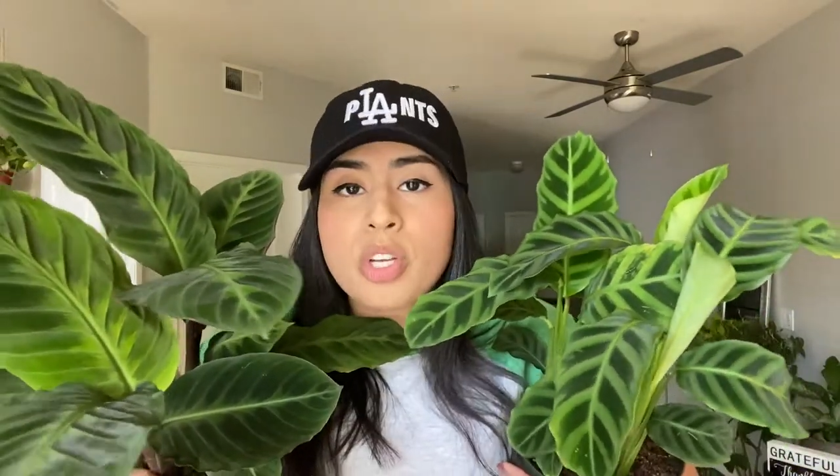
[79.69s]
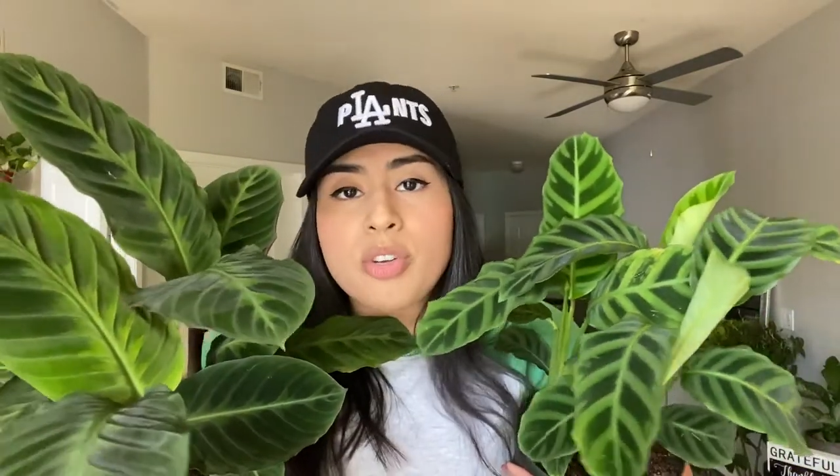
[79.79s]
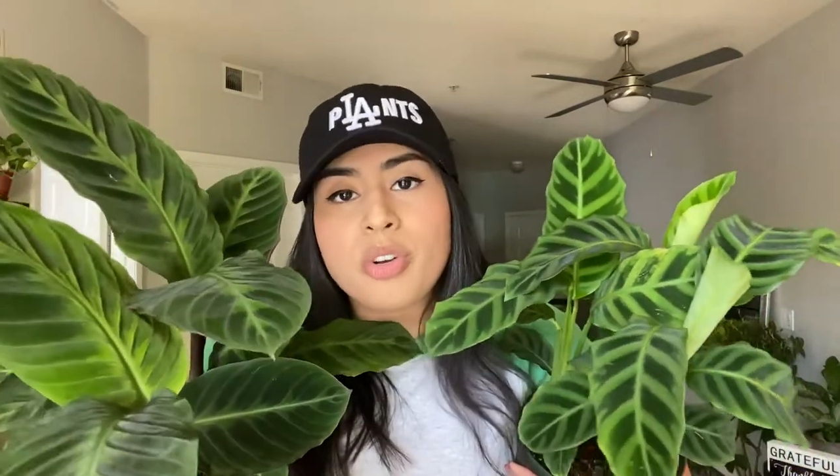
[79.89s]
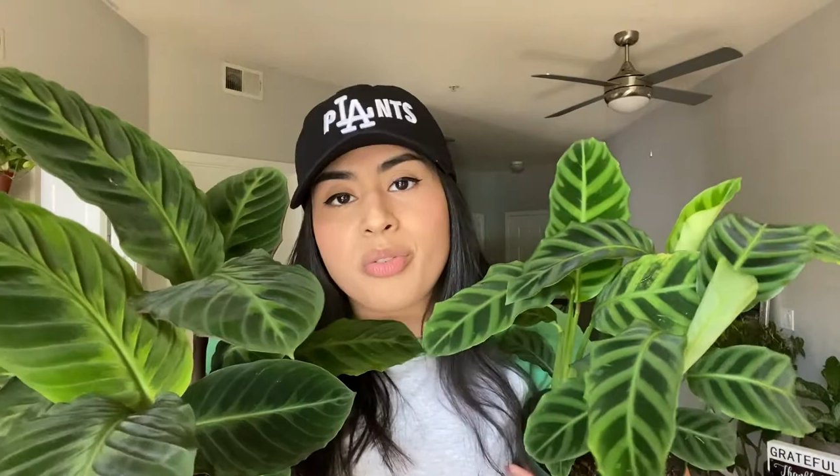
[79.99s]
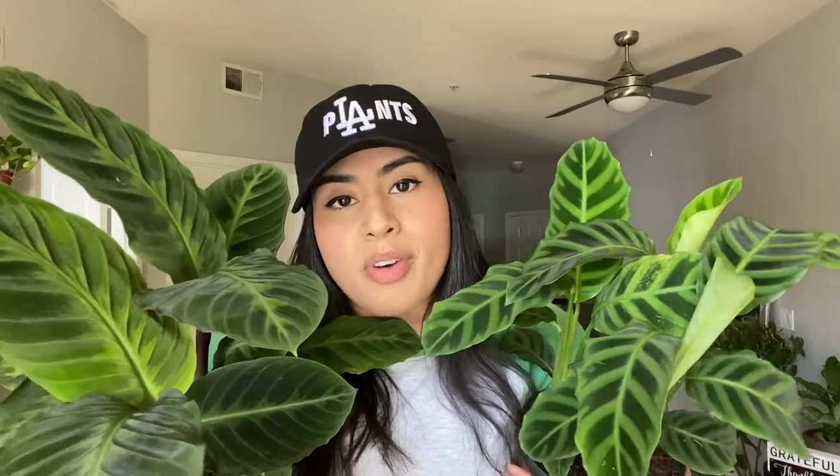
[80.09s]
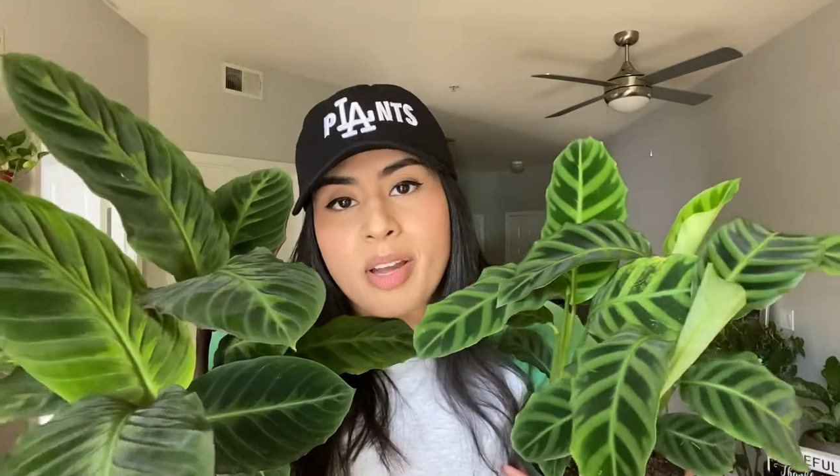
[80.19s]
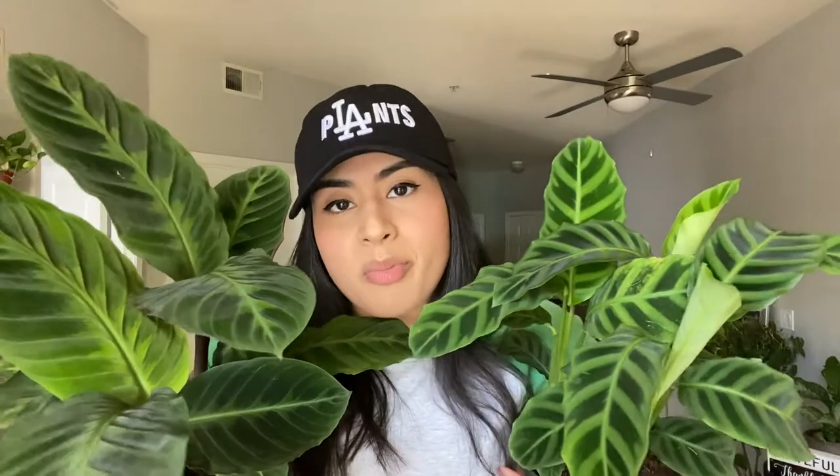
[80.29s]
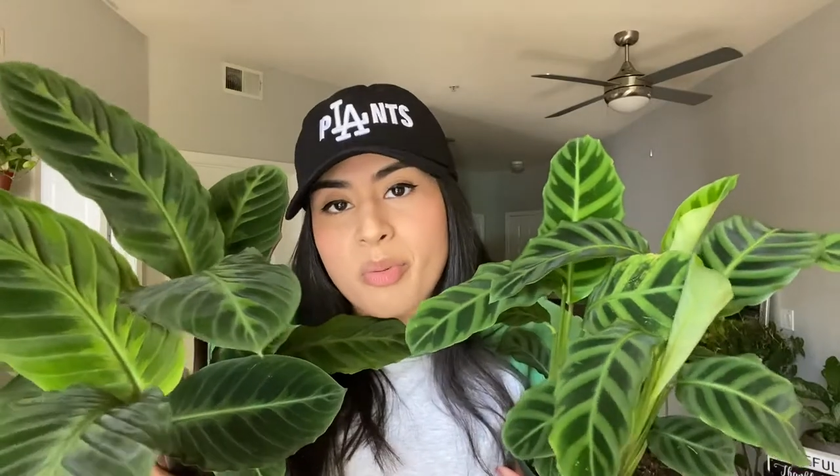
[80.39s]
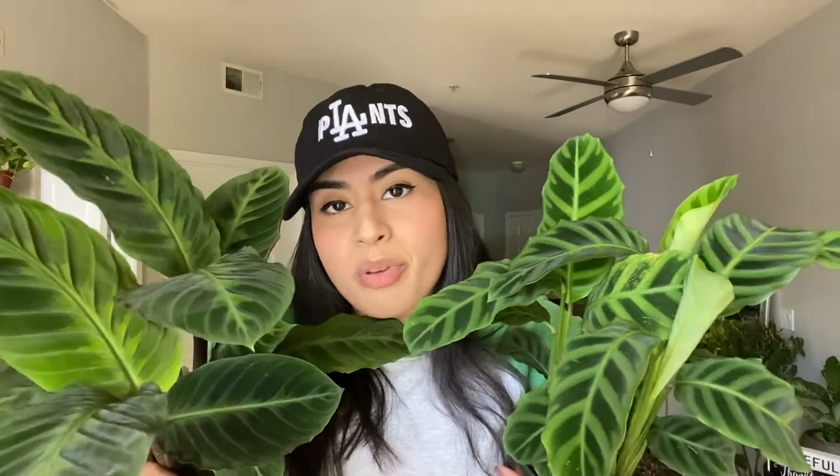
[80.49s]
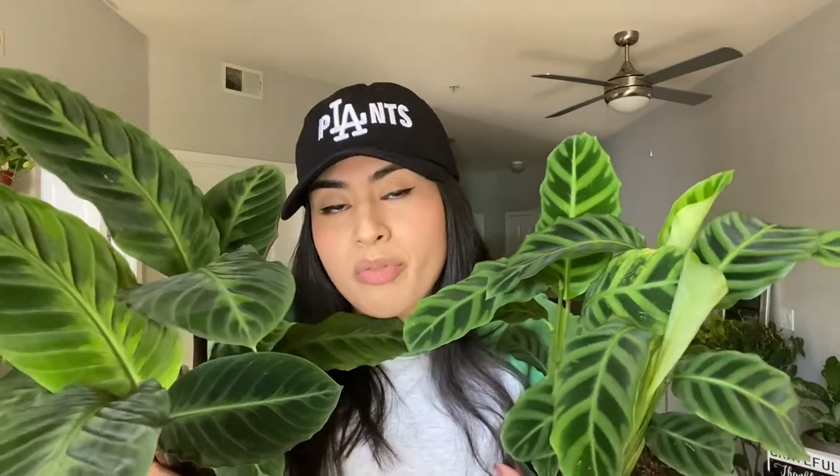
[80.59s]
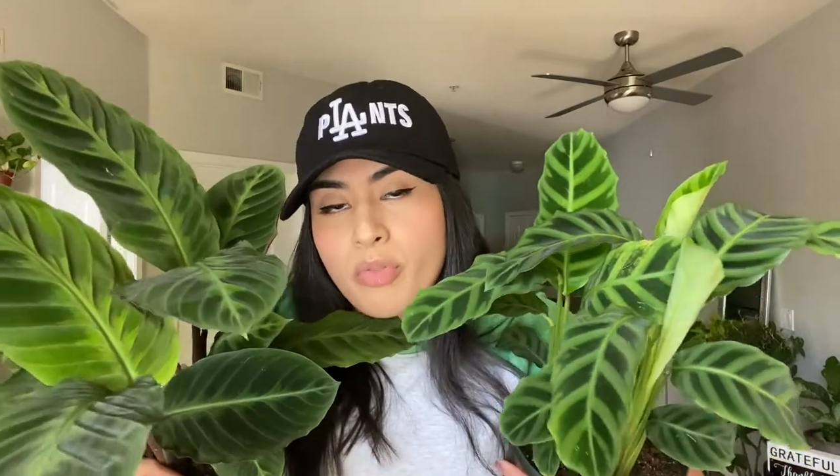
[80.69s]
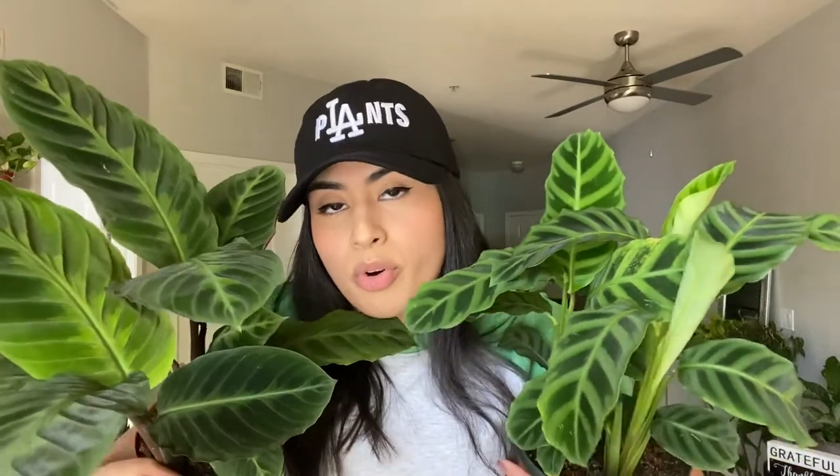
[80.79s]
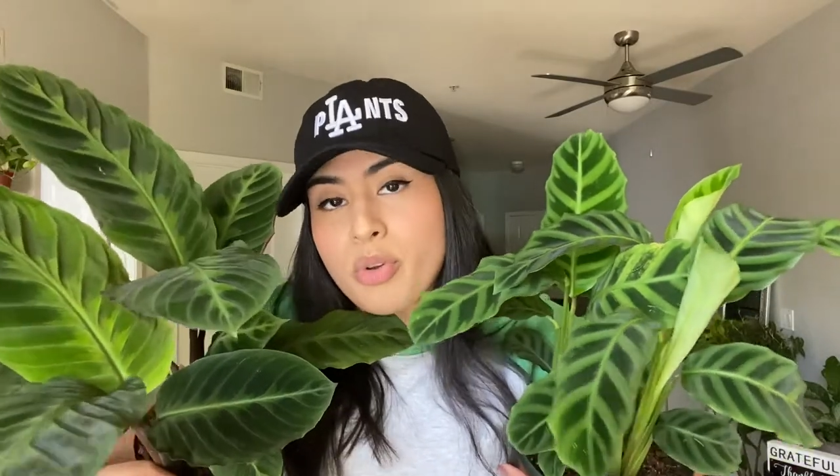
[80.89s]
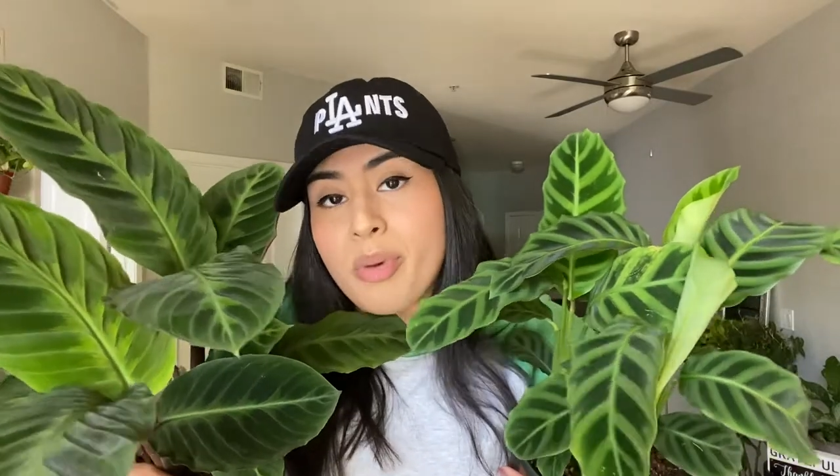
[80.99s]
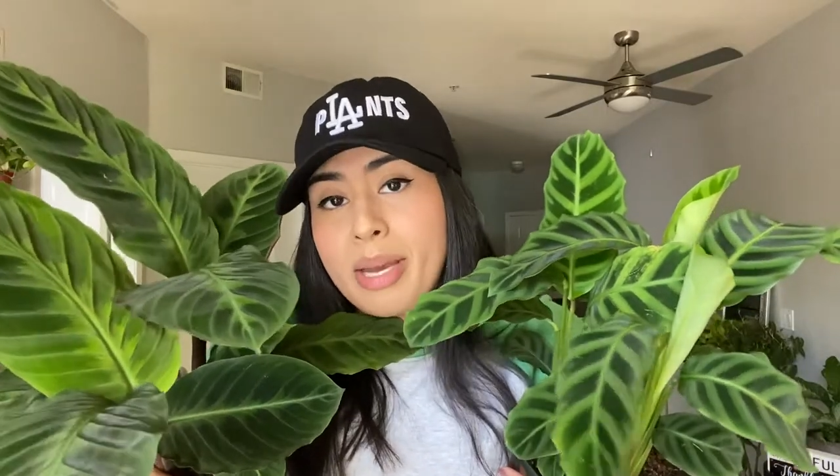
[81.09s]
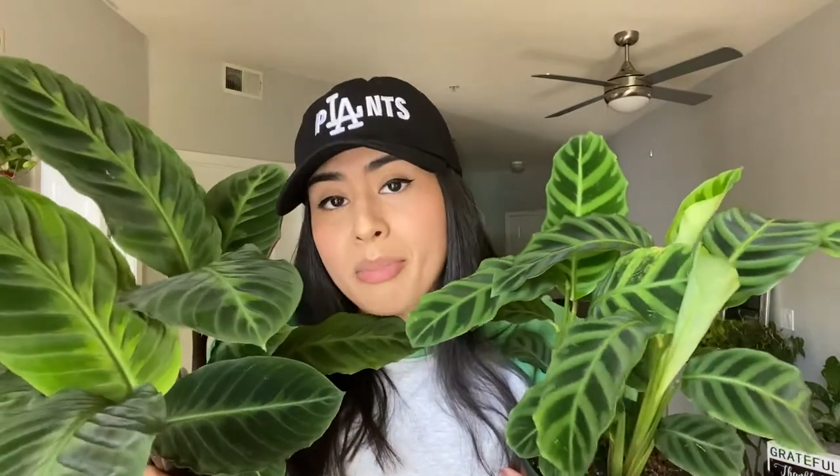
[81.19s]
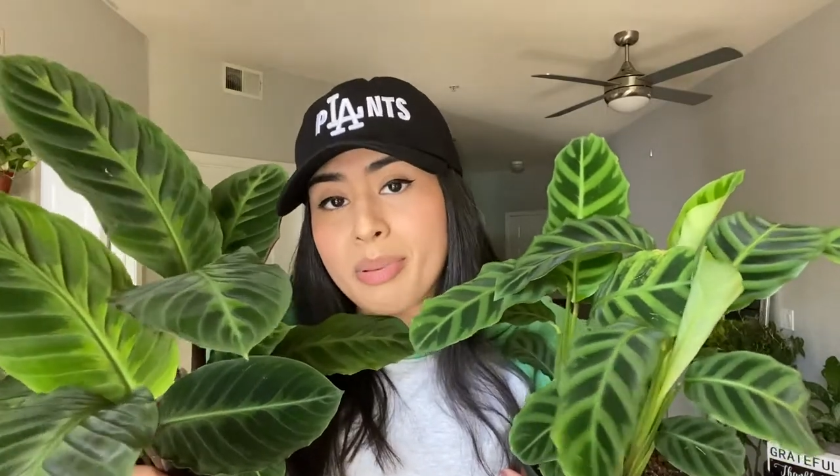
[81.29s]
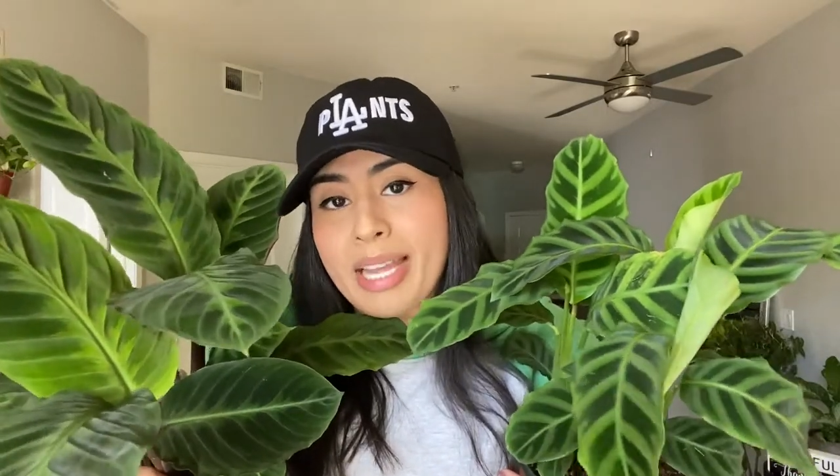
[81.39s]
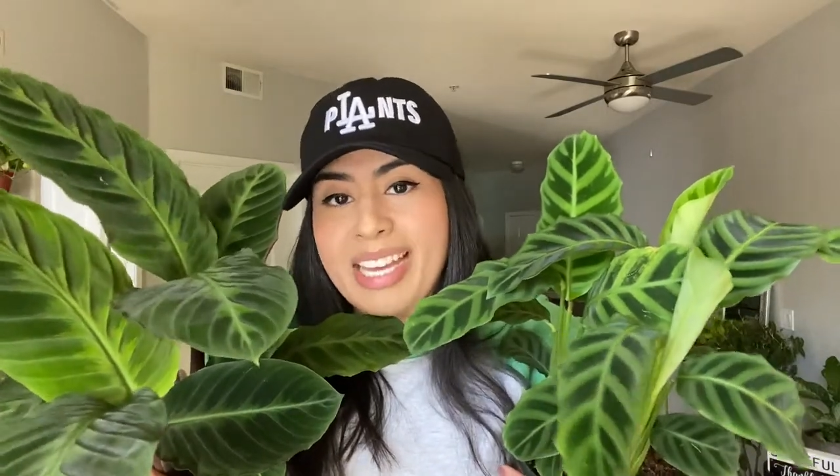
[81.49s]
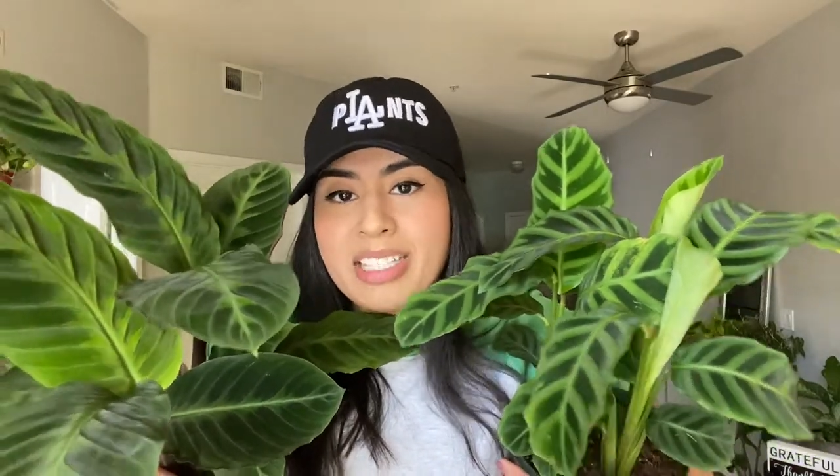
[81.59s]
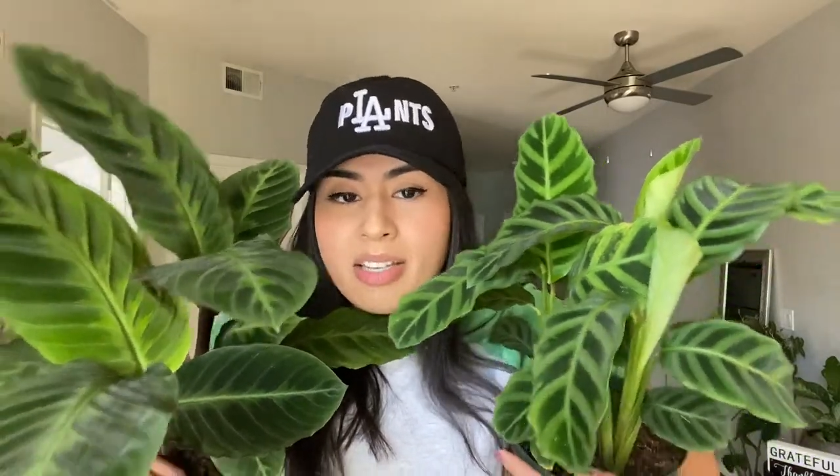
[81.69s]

your environment before you buy a plant.